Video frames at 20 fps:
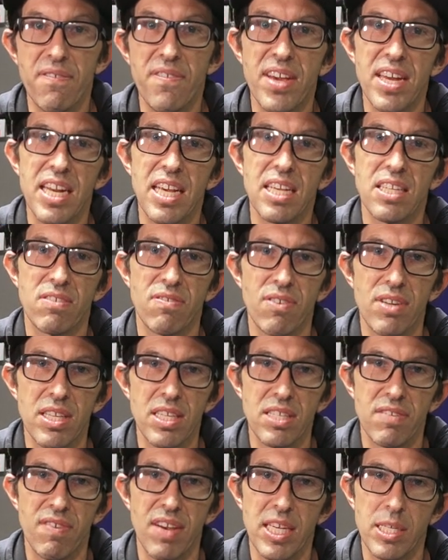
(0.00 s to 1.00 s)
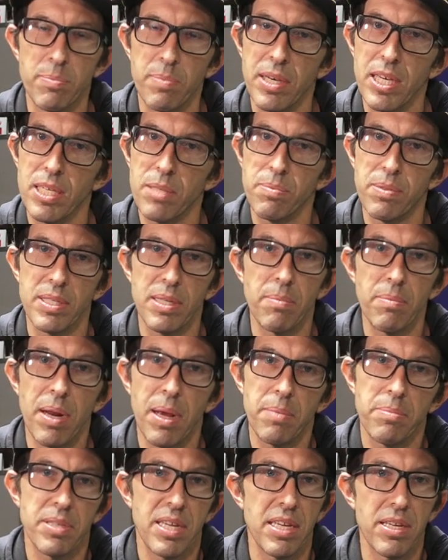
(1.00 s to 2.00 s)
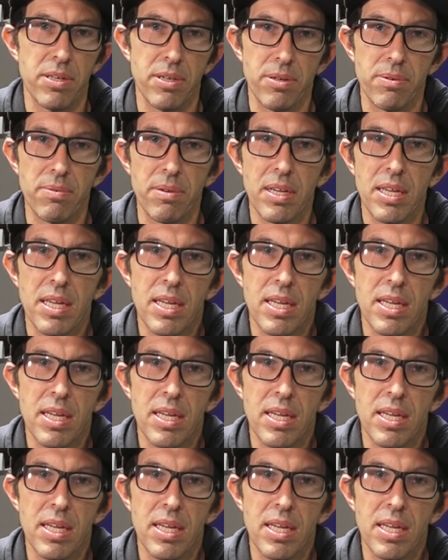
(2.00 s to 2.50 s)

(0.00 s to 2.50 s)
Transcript: fittings for these Vespas, but sometimes they do.